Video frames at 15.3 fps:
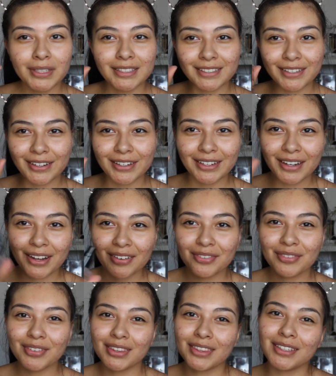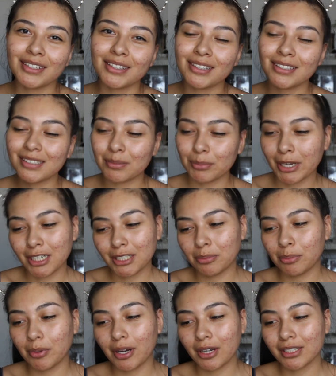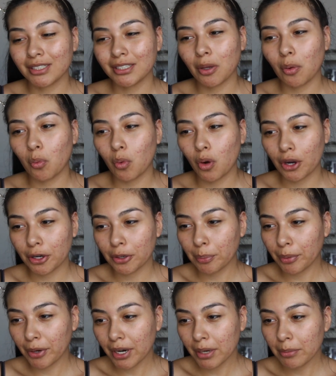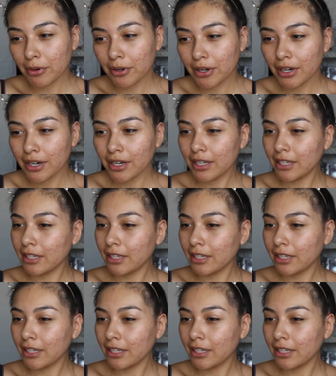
be starting off with the Smashbox water primer.